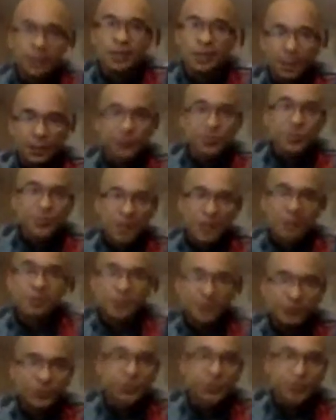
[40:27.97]
are responsible
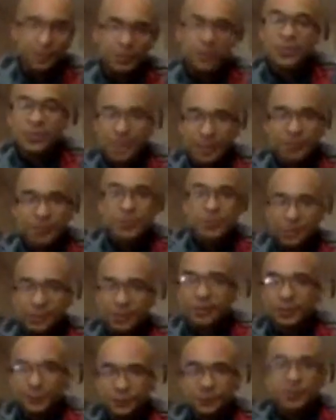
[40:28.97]
for your perception
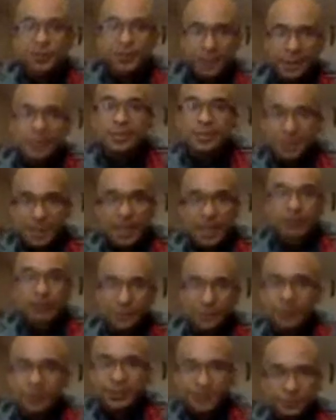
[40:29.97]
of
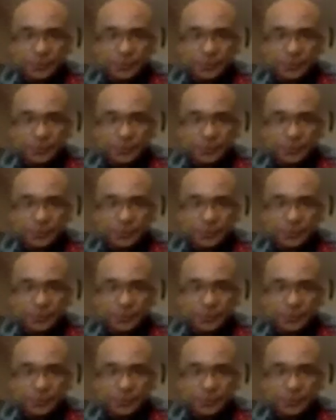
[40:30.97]
sound